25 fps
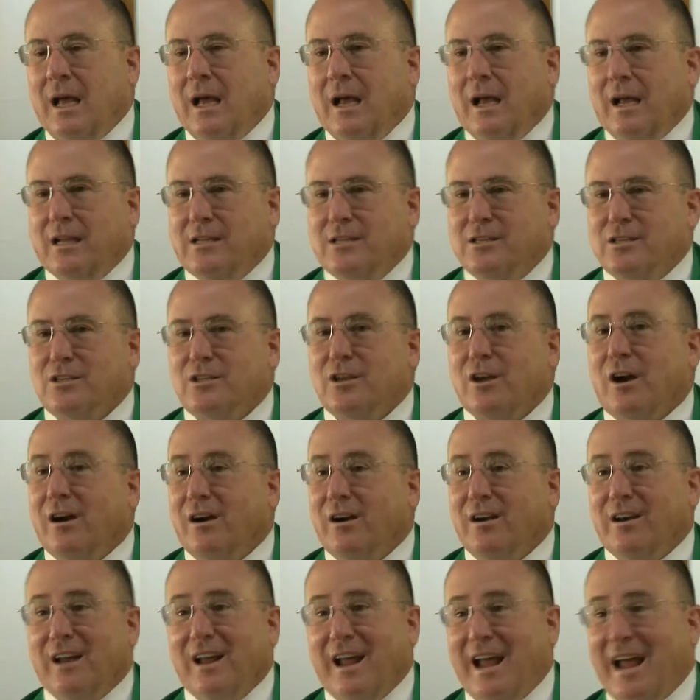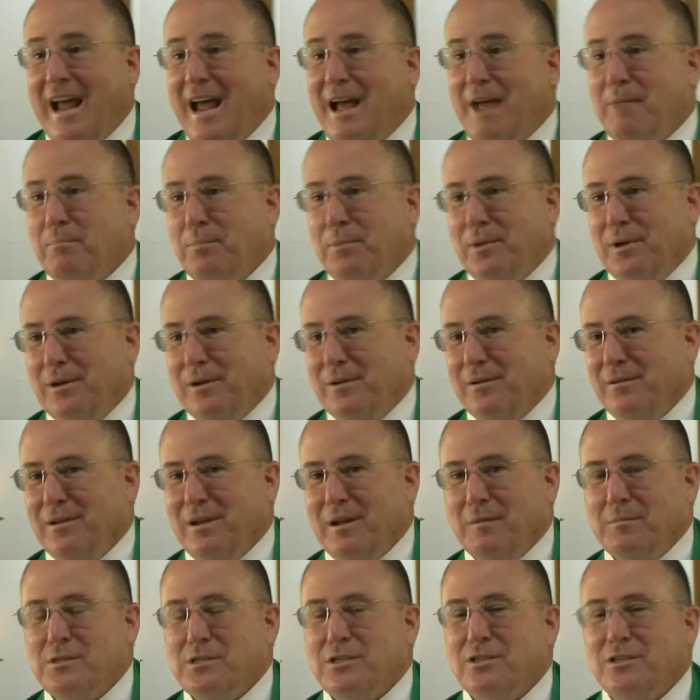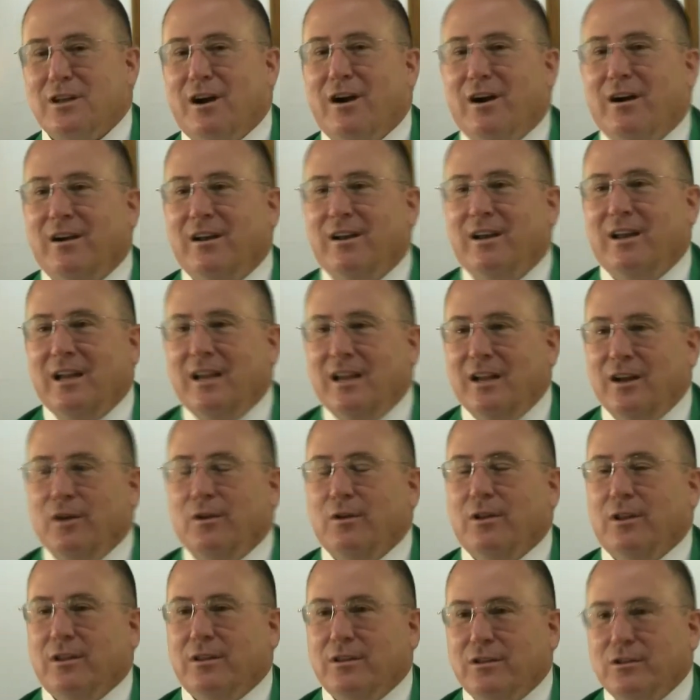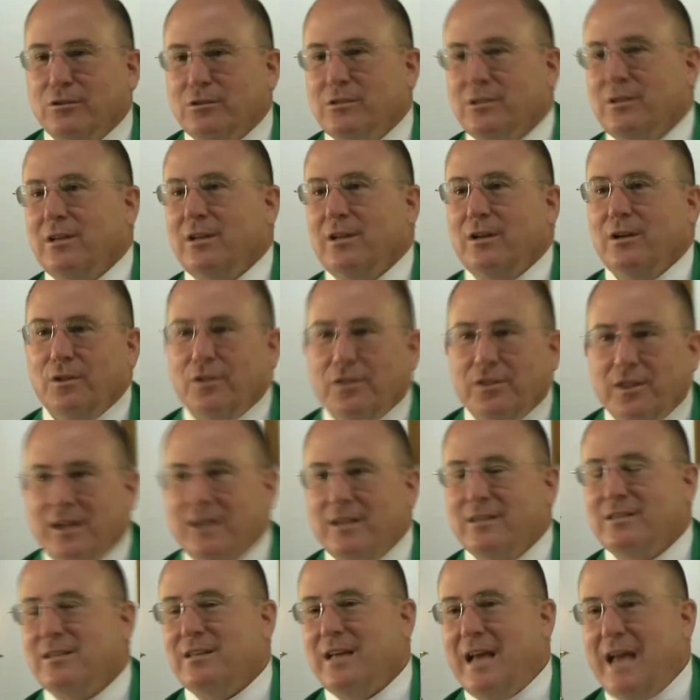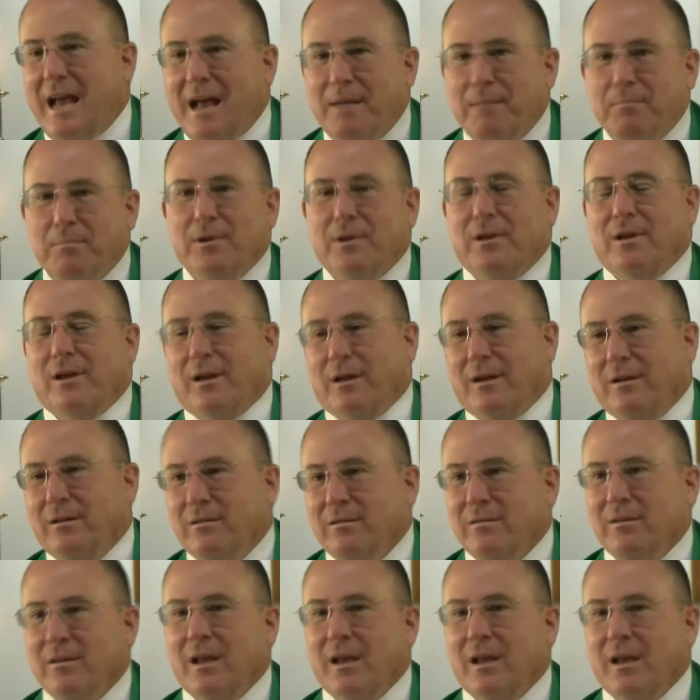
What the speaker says: It's starting to happen. I'm starting to hear that there's little things happening.